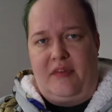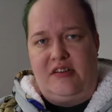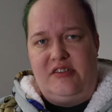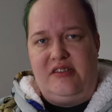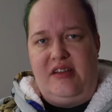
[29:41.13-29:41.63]

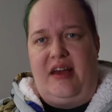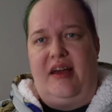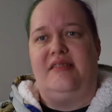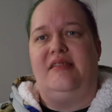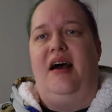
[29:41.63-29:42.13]
just in
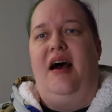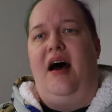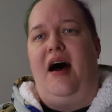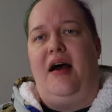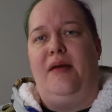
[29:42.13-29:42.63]
case,
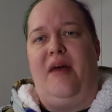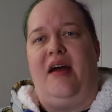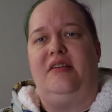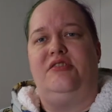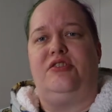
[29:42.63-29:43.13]
I
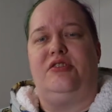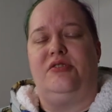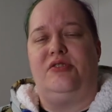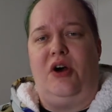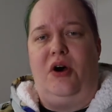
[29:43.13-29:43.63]
managed to
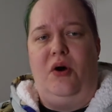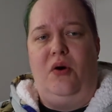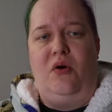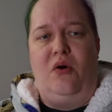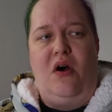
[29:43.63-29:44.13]

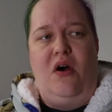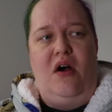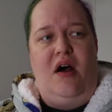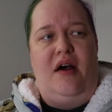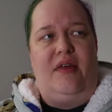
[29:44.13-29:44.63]
sew
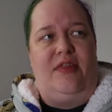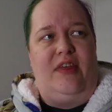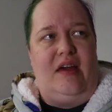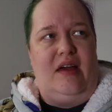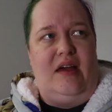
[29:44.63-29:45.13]

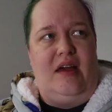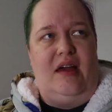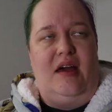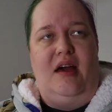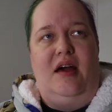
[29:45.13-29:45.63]

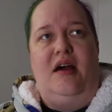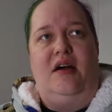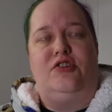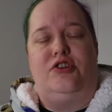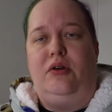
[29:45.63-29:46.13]
the
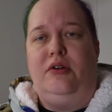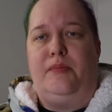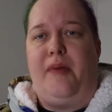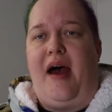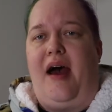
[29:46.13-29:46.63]
shoulder
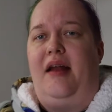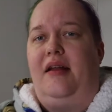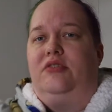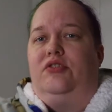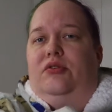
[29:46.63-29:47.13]

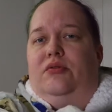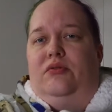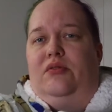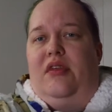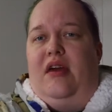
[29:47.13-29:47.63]
pad
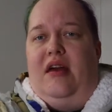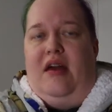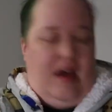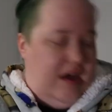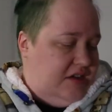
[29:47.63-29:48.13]
to
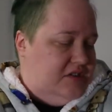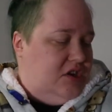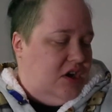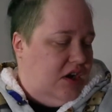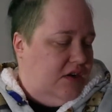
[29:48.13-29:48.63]
the edge
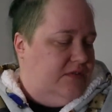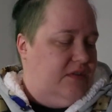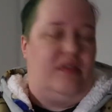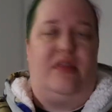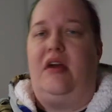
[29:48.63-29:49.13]
of
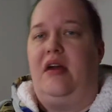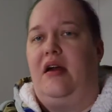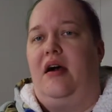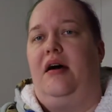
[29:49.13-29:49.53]
the